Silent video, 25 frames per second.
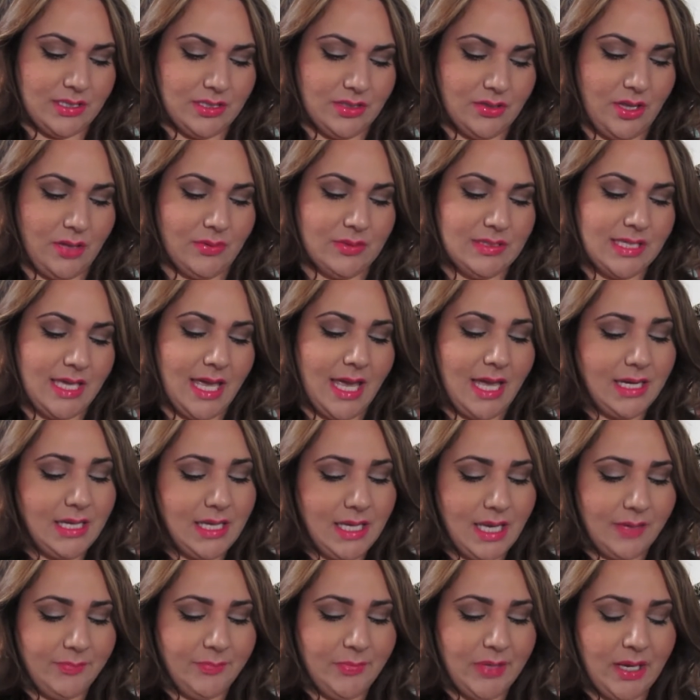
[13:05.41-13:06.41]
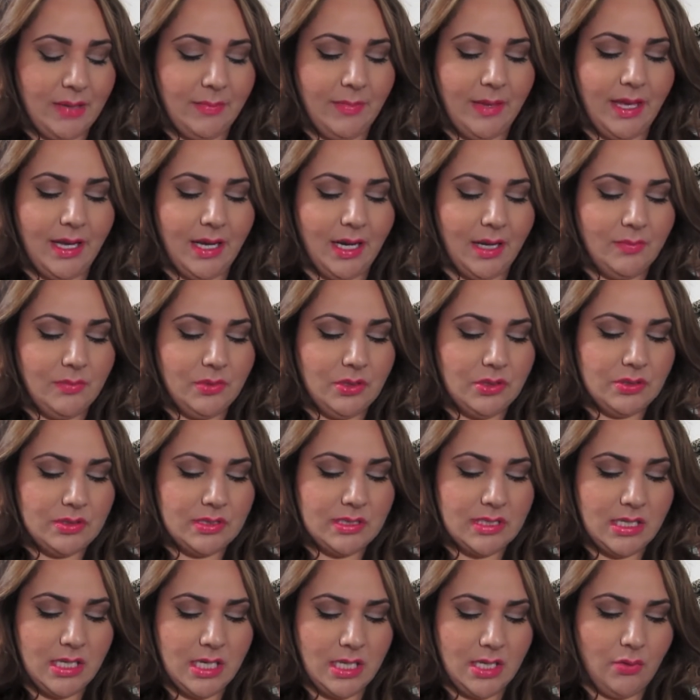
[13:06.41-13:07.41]
So that was Candy Yum Yum, and I'm
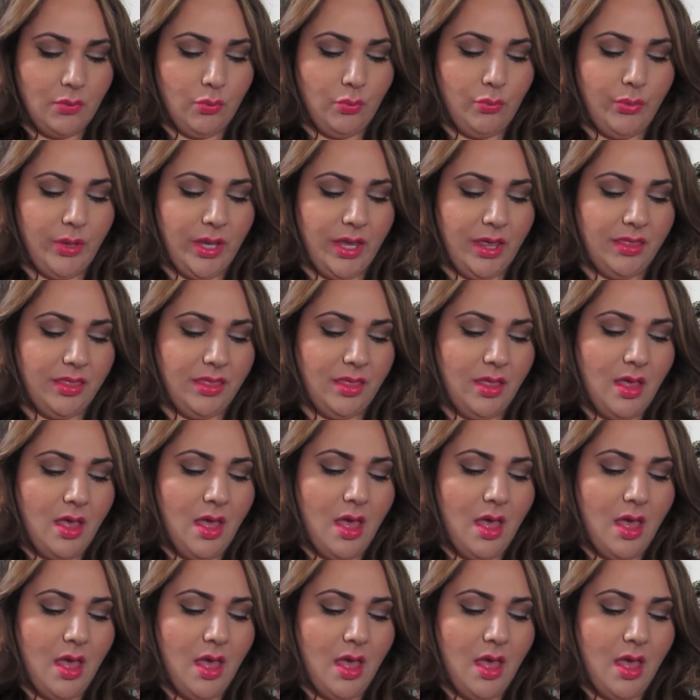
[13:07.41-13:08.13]
using it with